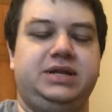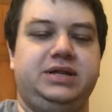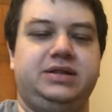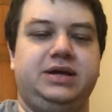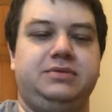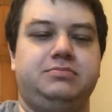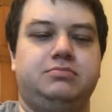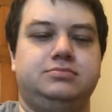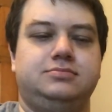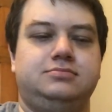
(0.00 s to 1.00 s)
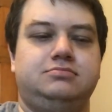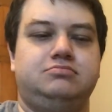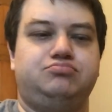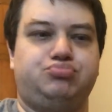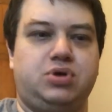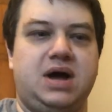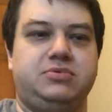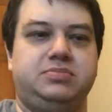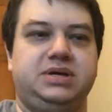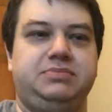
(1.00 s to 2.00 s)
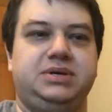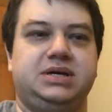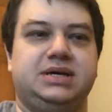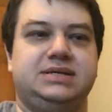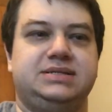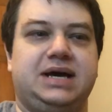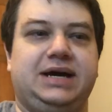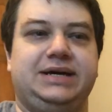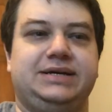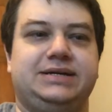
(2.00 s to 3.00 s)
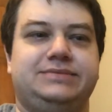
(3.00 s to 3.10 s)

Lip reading: anything, probably because I,